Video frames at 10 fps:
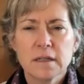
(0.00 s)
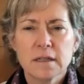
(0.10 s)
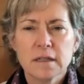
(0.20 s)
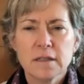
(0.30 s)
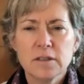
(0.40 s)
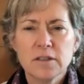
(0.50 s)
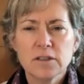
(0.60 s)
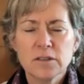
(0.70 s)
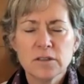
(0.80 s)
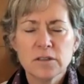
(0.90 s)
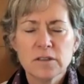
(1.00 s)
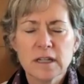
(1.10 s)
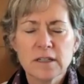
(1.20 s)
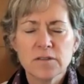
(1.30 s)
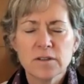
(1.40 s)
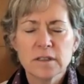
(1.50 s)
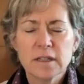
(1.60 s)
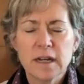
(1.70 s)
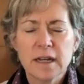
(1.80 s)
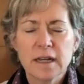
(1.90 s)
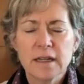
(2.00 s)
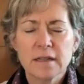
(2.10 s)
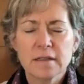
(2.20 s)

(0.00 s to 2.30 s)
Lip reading: Conditions are such for today,